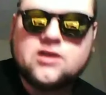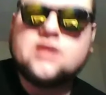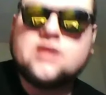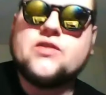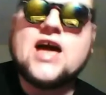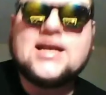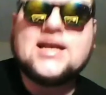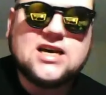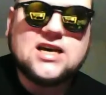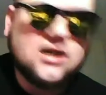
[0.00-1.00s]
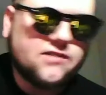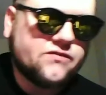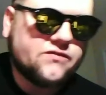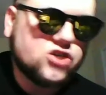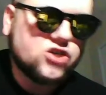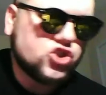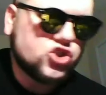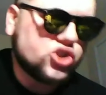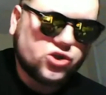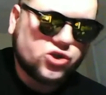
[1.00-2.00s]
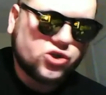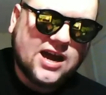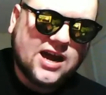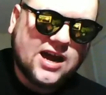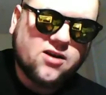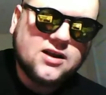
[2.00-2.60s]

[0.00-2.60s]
the idea of social care